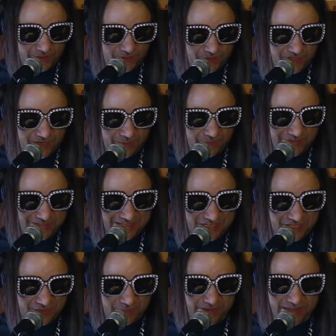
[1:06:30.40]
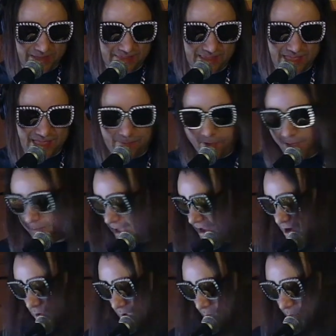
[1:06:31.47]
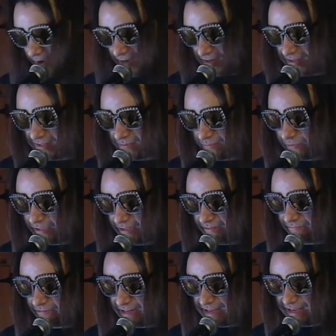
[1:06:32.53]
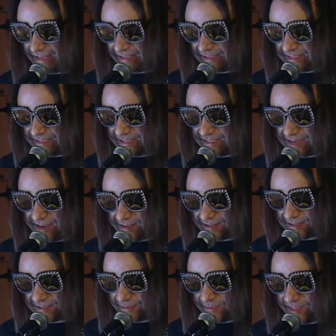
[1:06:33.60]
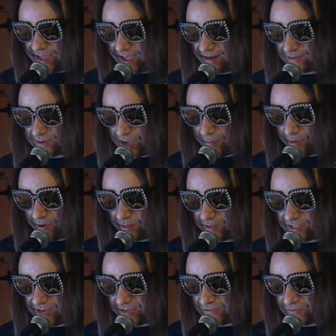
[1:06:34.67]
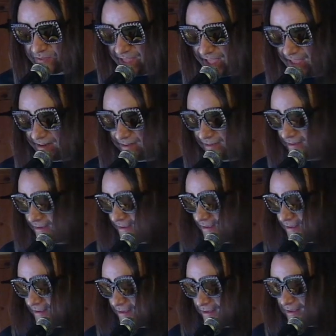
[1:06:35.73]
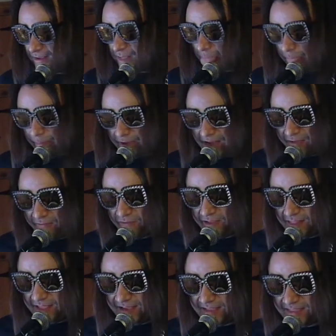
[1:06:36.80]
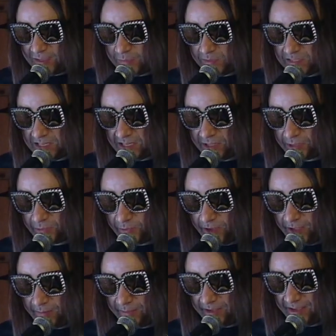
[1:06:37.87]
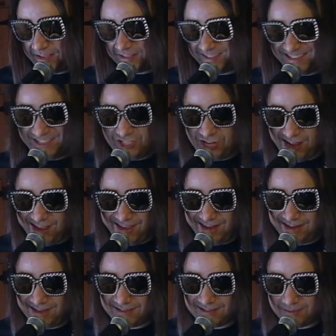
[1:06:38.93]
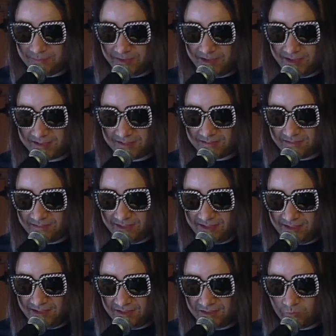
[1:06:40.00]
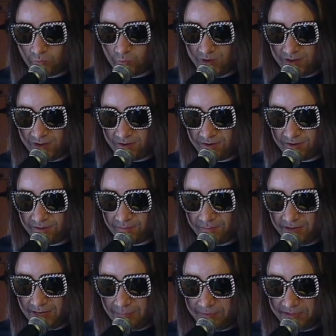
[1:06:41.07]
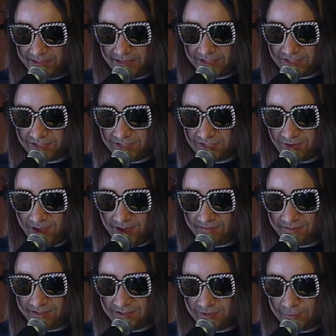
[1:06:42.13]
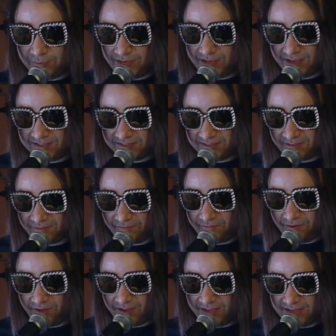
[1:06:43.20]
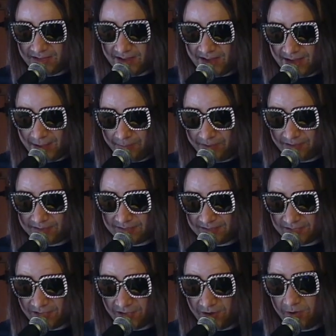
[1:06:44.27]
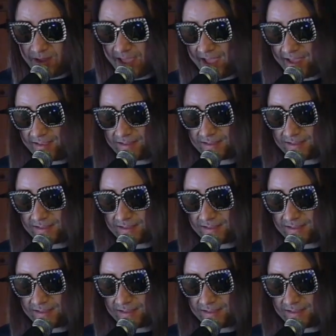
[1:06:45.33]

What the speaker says: in potentially picking the game up. I know I went into some really ridiculous detail in some of that, so I apologize for that. But I feel like in this particular run, because of the jankiness and because of these weird manipulations you have to do, because of the funky dynamics that the code has,